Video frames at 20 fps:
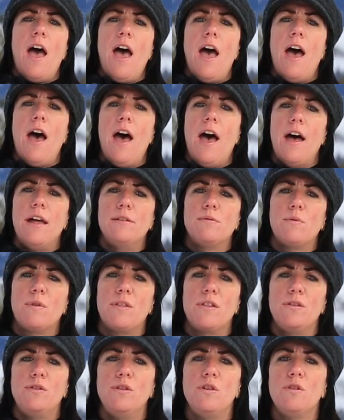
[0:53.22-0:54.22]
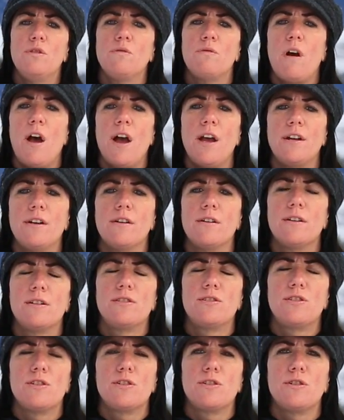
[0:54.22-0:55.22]
And with a new rider,
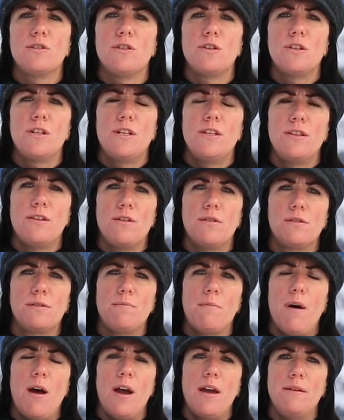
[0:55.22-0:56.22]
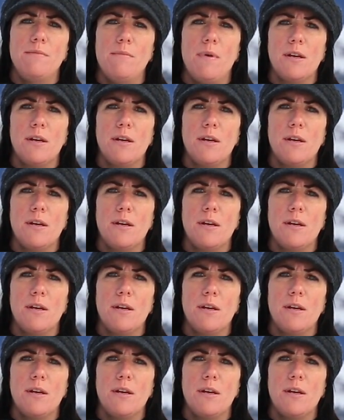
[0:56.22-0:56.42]
it's just learning those mind